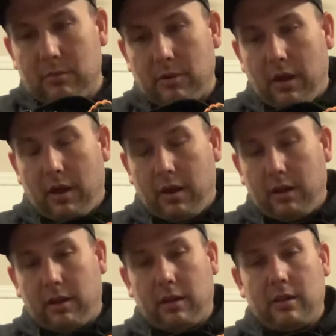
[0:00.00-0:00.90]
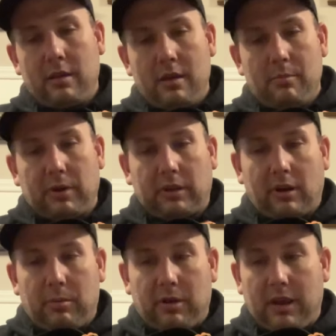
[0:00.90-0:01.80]
Uh, picked it
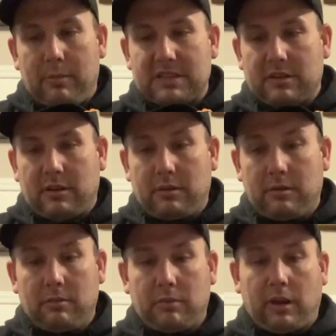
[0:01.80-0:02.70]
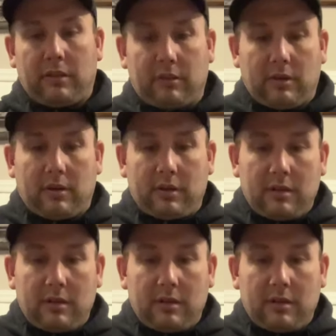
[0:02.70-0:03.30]
up on Amazon, but it's a, uh,